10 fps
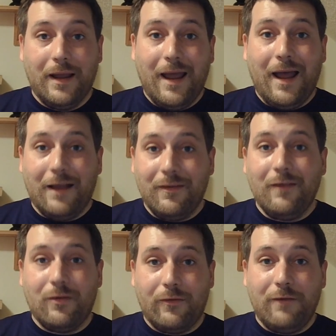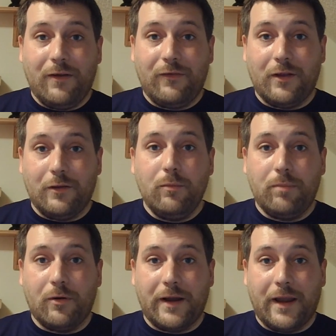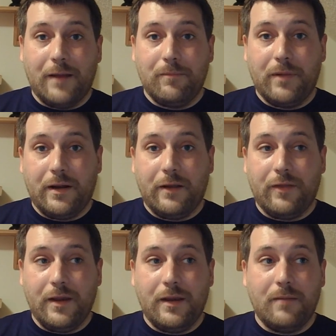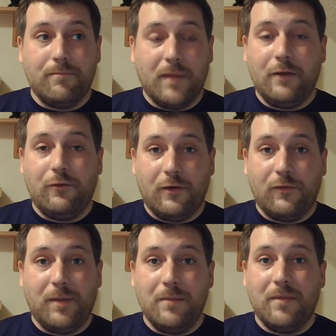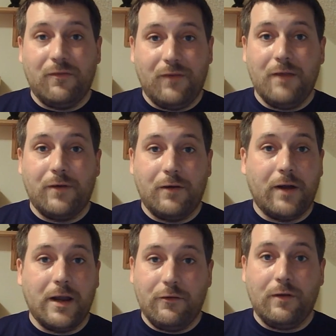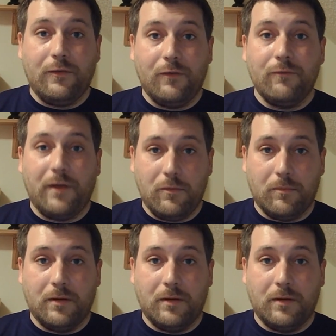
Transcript: I'd need to revisit Looper again, but I think it might just be my favourite Rian Johnson film.